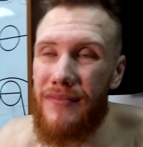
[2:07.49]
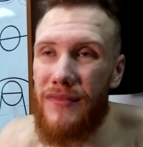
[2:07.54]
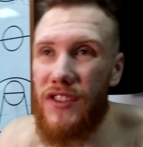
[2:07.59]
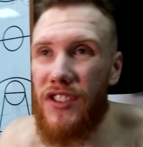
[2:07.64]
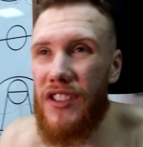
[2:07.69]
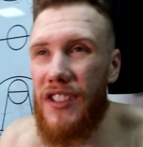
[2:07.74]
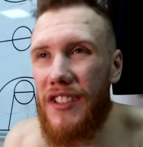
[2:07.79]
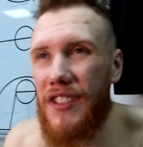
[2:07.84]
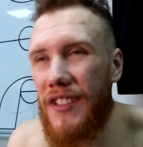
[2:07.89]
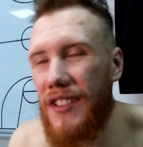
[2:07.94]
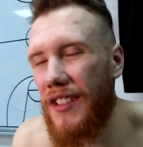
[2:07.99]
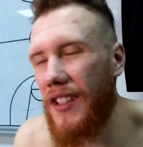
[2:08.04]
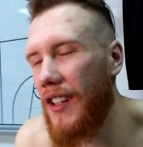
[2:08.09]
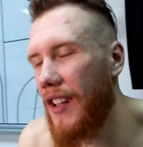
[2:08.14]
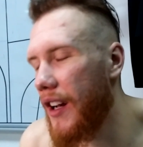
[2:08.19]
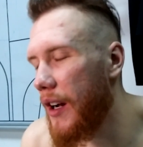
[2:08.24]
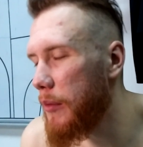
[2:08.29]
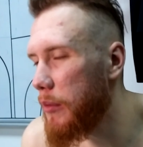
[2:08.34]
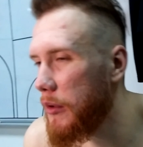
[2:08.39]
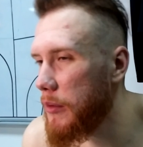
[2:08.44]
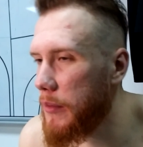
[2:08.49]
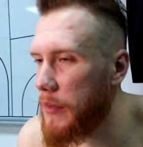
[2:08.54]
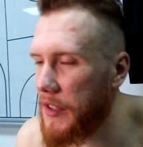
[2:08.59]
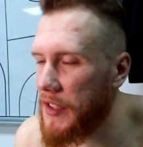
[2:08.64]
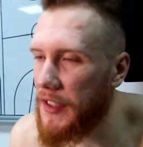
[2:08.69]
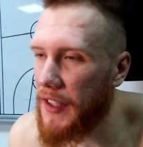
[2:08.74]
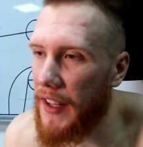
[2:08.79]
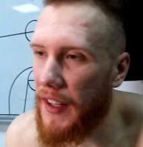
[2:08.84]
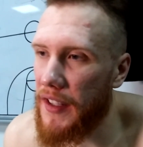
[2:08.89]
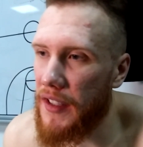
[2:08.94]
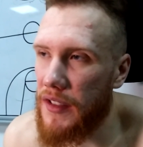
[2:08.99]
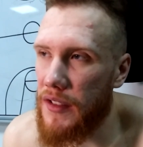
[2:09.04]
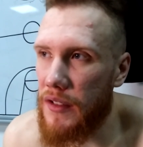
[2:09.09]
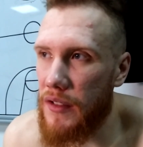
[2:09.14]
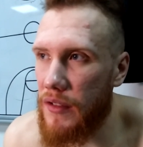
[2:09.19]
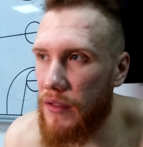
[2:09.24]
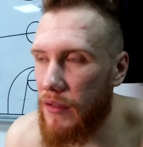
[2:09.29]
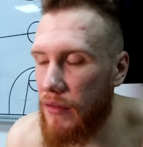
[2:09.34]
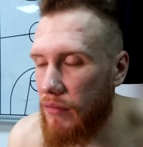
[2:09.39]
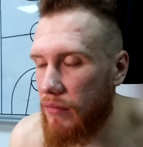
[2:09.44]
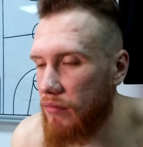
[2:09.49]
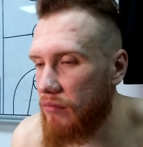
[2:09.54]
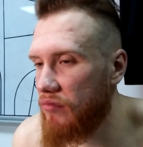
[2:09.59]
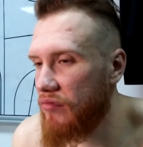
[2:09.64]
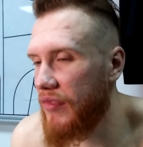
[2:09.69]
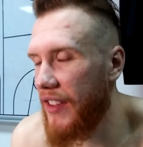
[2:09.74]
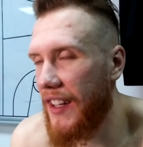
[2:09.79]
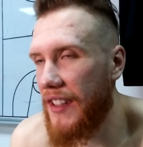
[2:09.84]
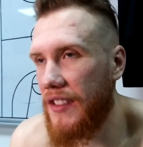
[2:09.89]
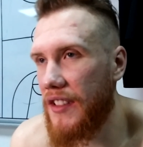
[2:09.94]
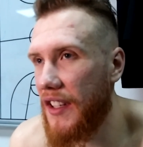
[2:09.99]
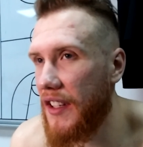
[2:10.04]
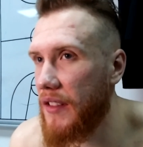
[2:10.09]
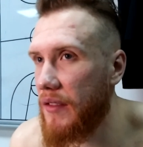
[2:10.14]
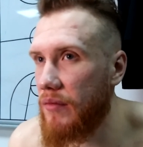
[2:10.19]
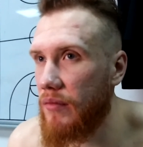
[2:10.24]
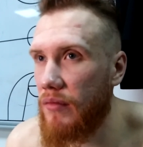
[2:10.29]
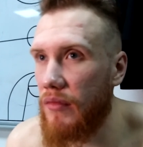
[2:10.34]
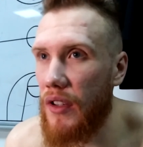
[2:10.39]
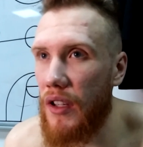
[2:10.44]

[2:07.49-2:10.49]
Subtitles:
Just a couple mistakes. That's it.